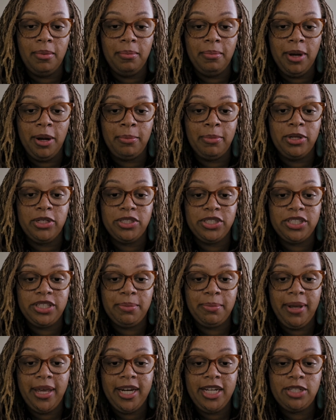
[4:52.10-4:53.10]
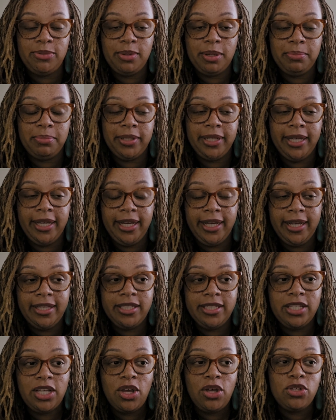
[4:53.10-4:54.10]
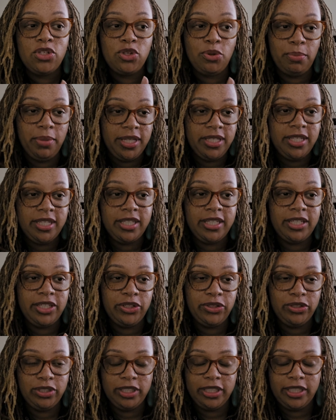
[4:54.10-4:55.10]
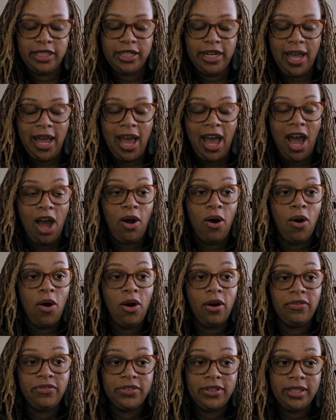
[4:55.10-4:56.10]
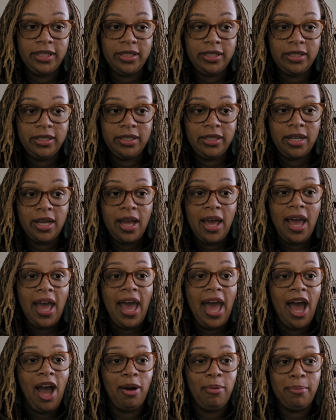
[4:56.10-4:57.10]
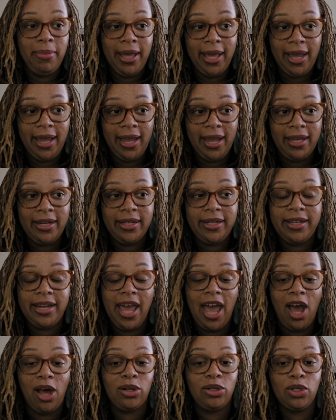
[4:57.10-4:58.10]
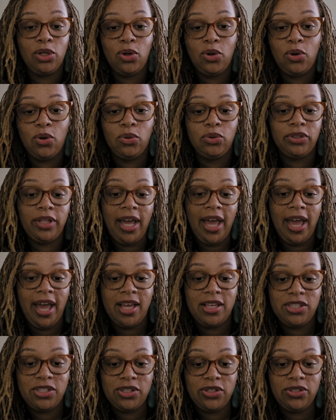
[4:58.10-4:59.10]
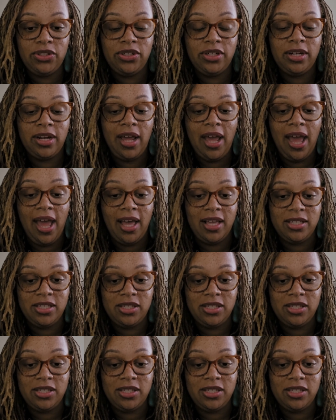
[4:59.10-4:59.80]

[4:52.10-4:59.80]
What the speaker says: emergency management plans. So basically, you're looking at how often, how bad, and how long the hazard has